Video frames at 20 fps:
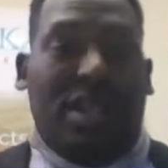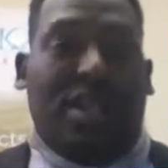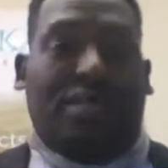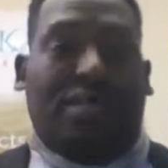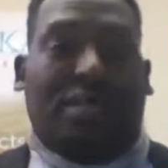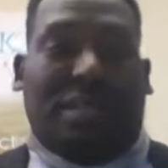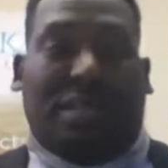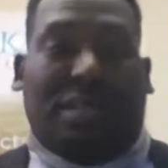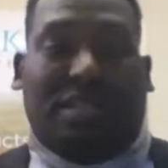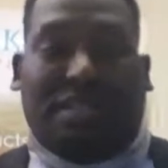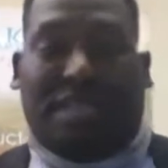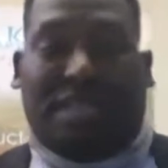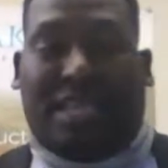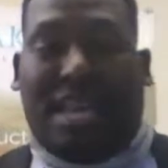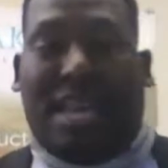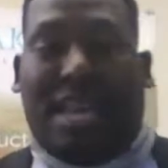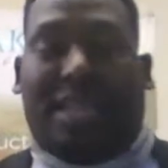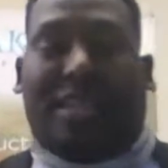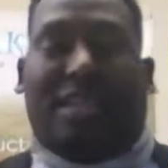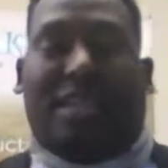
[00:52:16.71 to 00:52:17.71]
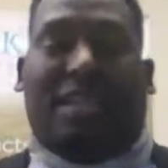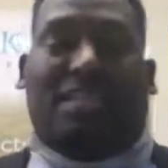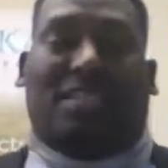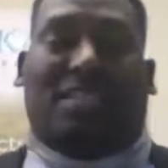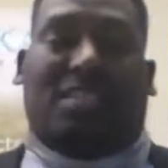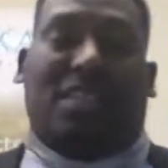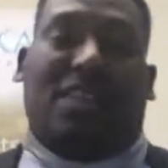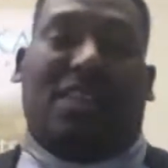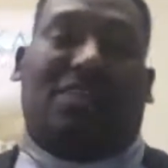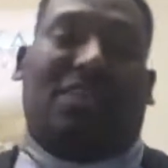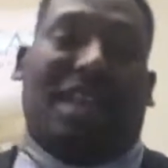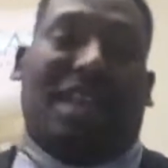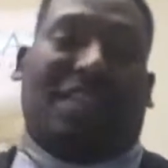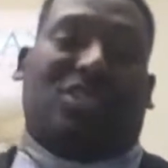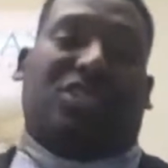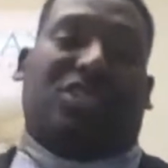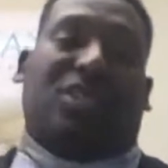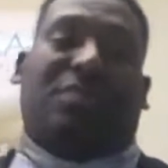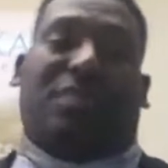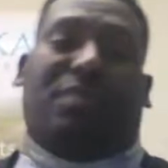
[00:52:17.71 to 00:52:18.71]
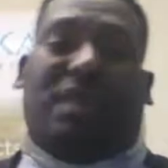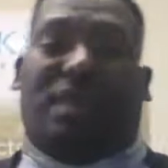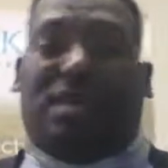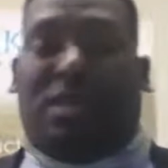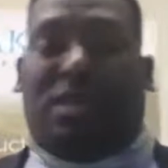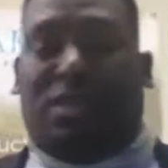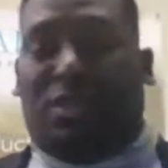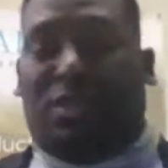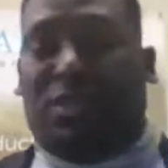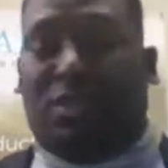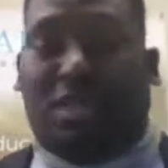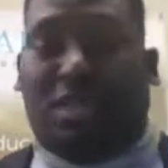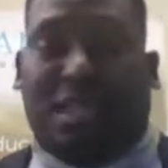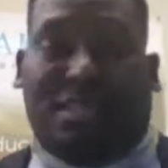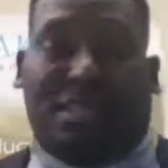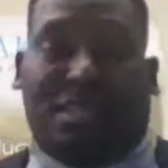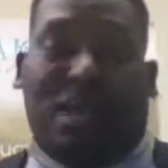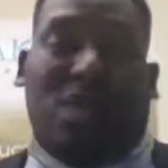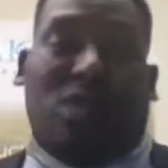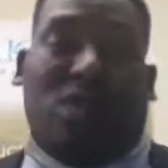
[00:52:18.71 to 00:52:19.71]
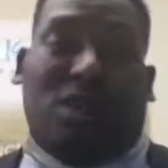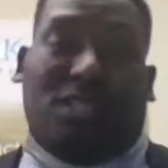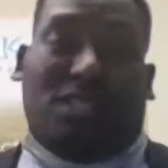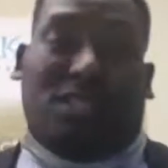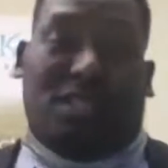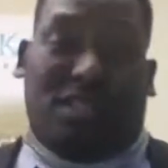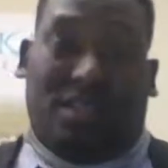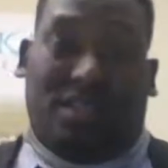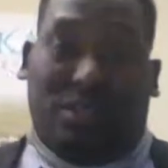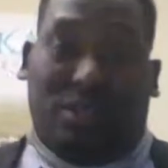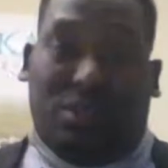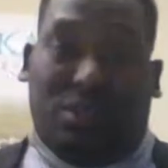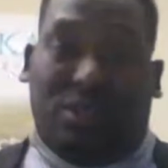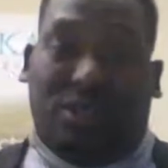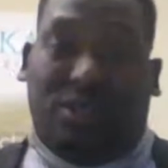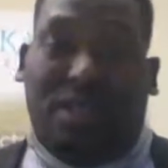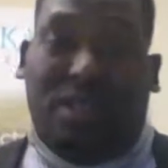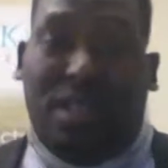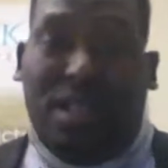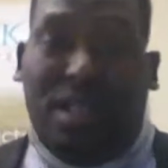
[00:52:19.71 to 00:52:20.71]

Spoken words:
because, again, the stuff that should be in the news, that's not what's in the news.